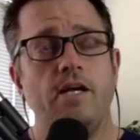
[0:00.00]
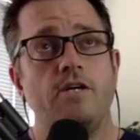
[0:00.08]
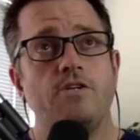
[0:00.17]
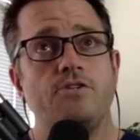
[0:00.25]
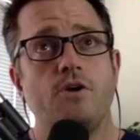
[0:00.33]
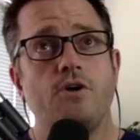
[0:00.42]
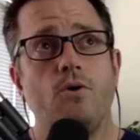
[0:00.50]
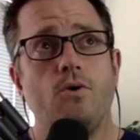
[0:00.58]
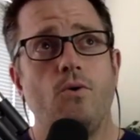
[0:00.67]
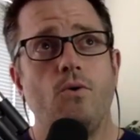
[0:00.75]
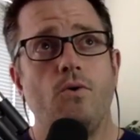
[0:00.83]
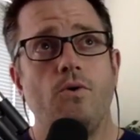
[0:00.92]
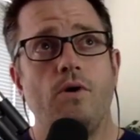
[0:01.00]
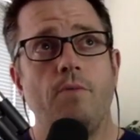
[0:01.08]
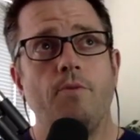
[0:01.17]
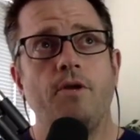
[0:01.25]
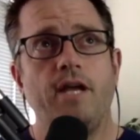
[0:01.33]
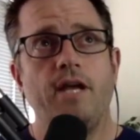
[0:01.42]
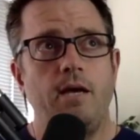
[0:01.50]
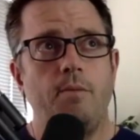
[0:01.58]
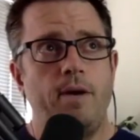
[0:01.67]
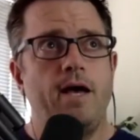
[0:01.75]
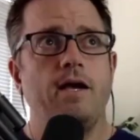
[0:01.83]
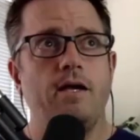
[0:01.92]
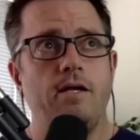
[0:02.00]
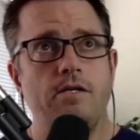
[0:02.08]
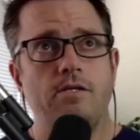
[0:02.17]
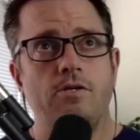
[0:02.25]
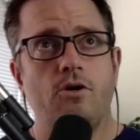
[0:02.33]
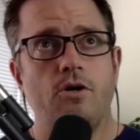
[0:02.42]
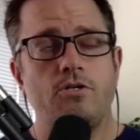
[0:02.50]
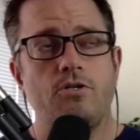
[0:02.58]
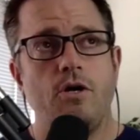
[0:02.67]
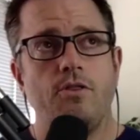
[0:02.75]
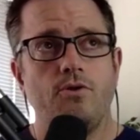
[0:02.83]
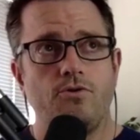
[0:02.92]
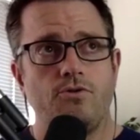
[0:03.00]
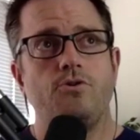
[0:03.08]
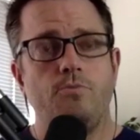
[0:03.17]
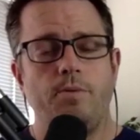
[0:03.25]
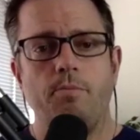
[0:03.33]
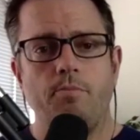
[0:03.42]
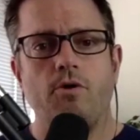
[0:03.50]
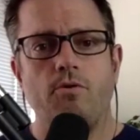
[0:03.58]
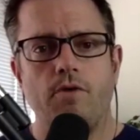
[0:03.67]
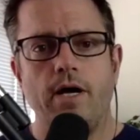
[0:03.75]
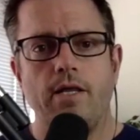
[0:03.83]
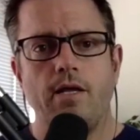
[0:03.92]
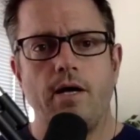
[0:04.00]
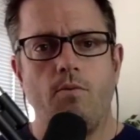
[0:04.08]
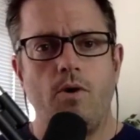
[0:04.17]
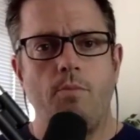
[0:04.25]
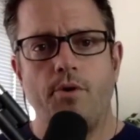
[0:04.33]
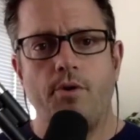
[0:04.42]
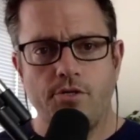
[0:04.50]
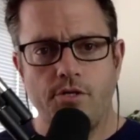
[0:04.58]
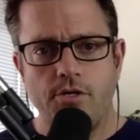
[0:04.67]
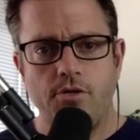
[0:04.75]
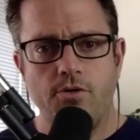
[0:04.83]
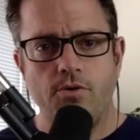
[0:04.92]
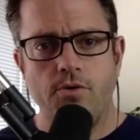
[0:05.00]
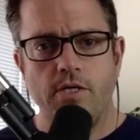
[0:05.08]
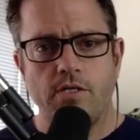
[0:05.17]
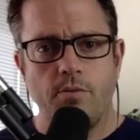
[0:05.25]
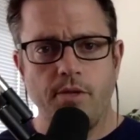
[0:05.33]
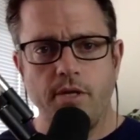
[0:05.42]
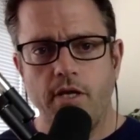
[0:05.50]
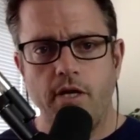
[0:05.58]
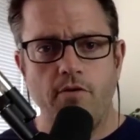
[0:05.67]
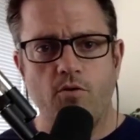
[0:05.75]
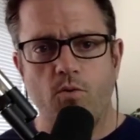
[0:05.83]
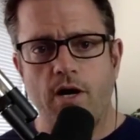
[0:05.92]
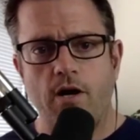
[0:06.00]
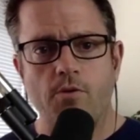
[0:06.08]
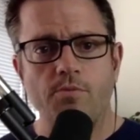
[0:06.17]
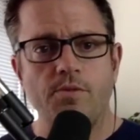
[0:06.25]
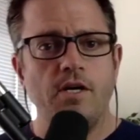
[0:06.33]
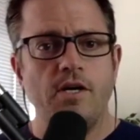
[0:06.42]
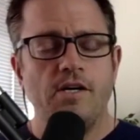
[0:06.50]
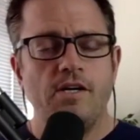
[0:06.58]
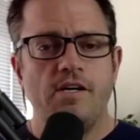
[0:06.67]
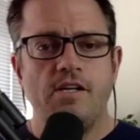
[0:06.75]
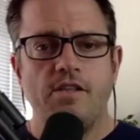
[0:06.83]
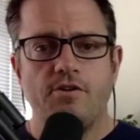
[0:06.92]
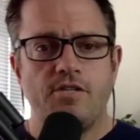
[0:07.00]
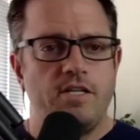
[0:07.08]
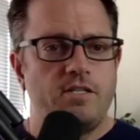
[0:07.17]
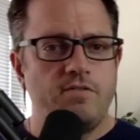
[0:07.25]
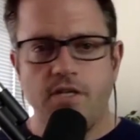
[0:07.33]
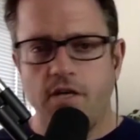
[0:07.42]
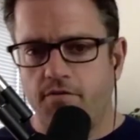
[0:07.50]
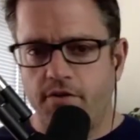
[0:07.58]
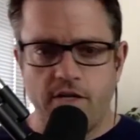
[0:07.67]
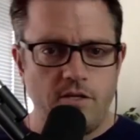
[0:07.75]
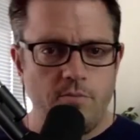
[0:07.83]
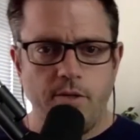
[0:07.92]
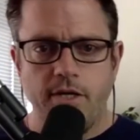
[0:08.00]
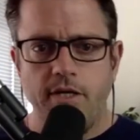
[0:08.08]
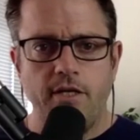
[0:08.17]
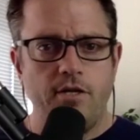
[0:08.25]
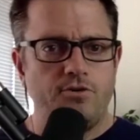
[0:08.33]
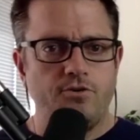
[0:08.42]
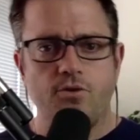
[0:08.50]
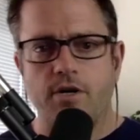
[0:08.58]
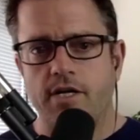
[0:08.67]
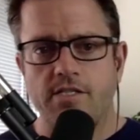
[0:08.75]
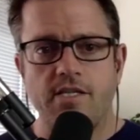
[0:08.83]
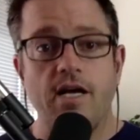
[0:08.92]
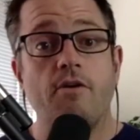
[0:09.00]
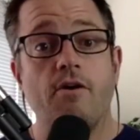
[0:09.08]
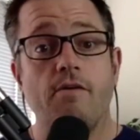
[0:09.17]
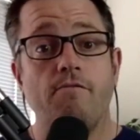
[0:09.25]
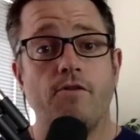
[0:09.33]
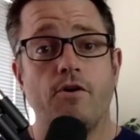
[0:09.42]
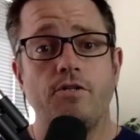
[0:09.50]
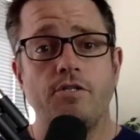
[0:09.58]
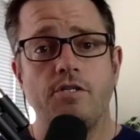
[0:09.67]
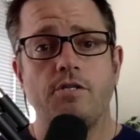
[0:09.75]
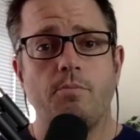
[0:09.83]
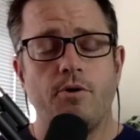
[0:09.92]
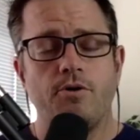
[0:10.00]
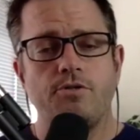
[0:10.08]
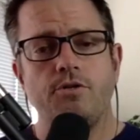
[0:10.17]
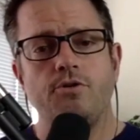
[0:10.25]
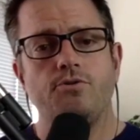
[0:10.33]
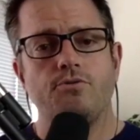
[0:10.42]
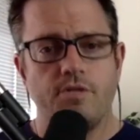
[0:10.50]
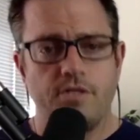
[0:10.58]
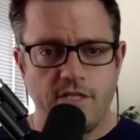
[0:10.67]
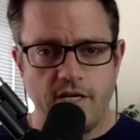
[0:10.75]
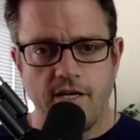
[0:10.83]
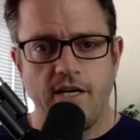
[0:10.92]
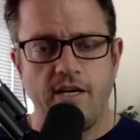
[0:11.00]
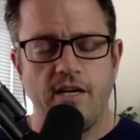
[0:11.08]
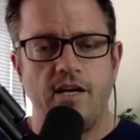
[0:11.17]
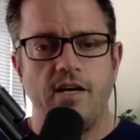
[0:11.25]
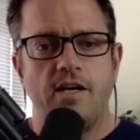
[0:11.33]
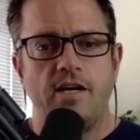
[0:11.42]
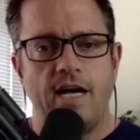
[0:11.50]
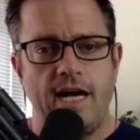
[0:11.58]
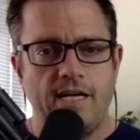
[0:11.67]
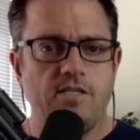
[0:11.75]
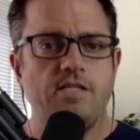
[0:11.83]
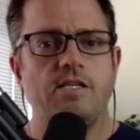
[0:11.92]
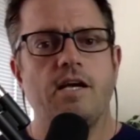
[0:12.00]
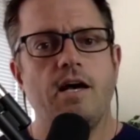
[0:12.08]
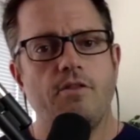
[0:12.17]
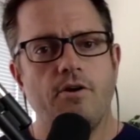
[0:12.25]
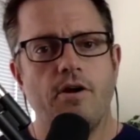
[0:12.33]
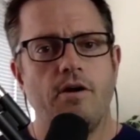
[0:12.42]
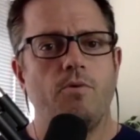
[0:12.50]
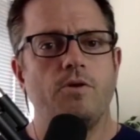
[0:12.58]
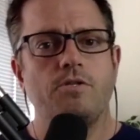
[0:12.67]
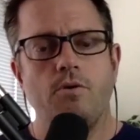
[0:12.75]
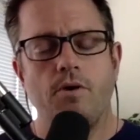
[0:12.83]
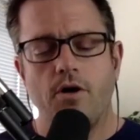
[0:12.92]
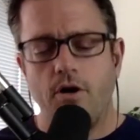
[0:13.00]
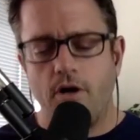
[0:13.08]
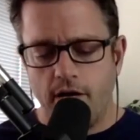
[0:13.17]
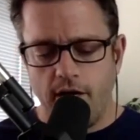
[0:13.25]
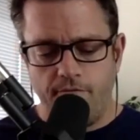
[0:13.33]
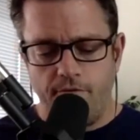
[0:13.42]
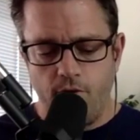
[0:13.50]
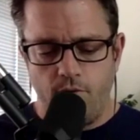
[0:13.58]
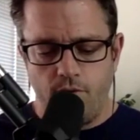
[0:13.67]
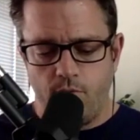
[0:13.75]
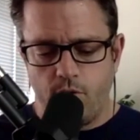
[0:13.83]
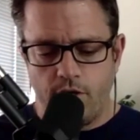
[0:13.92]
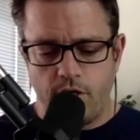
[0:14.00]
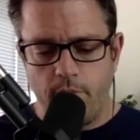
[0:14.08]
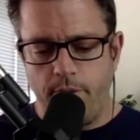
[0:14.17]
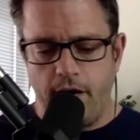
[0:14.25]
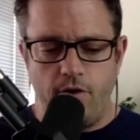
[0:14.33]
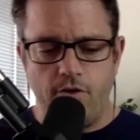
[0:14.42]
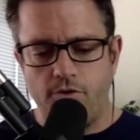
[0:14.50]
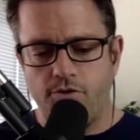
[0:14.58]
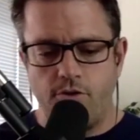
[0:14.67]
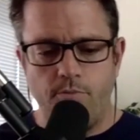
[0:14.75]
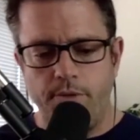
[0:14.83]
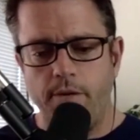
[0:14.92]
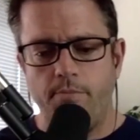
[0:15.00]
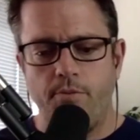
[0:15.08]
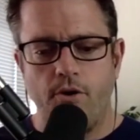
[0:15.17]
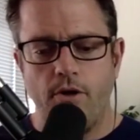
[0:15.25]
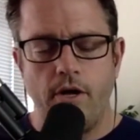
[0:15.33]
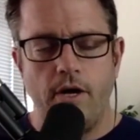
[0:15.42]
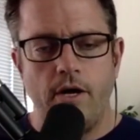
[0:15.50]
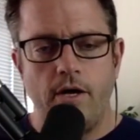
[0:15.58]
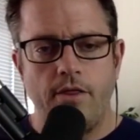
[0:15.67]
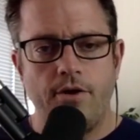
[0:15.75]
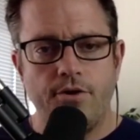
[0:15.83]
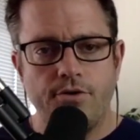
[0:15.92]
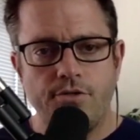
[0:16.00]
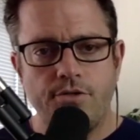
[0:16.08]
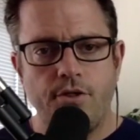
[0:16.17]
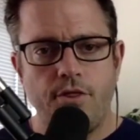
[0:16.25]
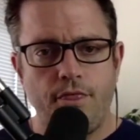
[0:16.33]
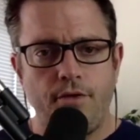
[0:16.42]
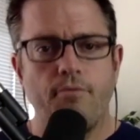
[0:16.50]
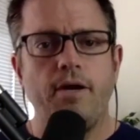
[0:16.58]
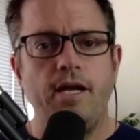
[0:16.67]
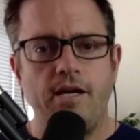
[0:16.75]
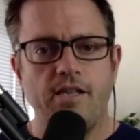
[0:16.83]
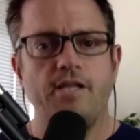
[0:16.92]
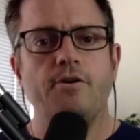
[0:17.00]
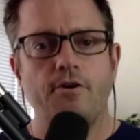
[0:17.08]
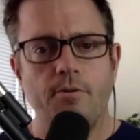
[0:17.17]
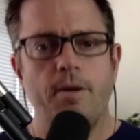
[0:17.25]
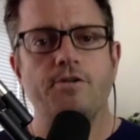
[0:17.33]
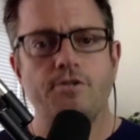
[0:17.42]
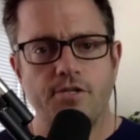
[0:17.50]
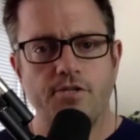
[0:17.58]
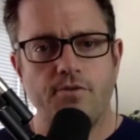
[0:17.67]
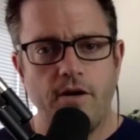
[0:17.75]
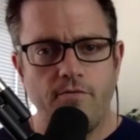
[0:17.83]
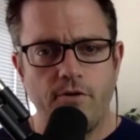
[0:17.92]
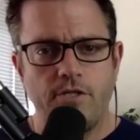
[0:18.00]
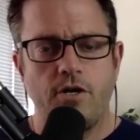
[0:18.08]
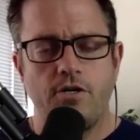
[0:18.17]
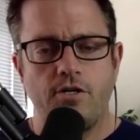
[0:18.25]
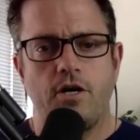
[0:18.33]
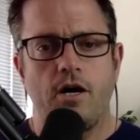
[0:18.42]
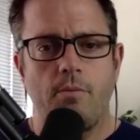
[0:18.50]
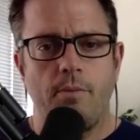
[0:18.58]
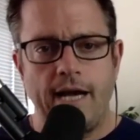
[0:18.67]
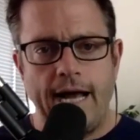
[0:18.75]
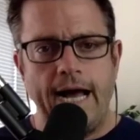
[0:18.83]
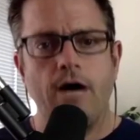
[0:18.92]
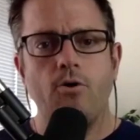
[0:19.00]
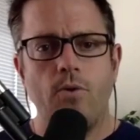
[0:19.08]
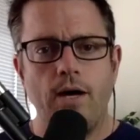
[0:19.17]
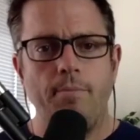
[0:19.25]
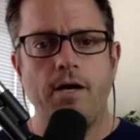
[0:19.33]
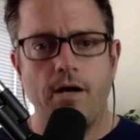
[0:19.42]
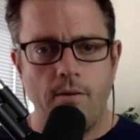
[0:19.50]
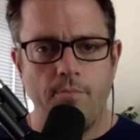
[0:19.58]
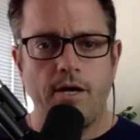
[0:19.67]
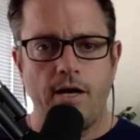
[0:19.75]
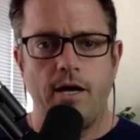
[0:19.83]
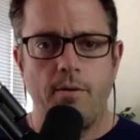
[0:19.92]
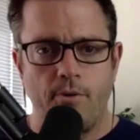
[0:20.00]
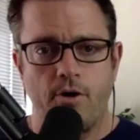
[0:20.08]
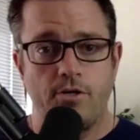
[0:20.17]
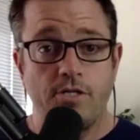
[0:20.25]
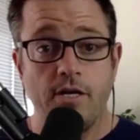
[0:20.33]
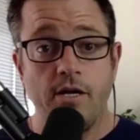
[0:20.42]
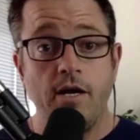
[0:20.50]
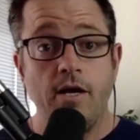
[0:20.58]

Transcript: So I'm going to keep hanging hooks on those two people, right? That one person who is completely overwhelmed, their sense of self gets completely destroyed, et cetera, versus the person who's resilient, has it together, and what's going on. And if you were to compare those two people, there's three clear dimensions, right? If we start to talk about how do I become the kind of person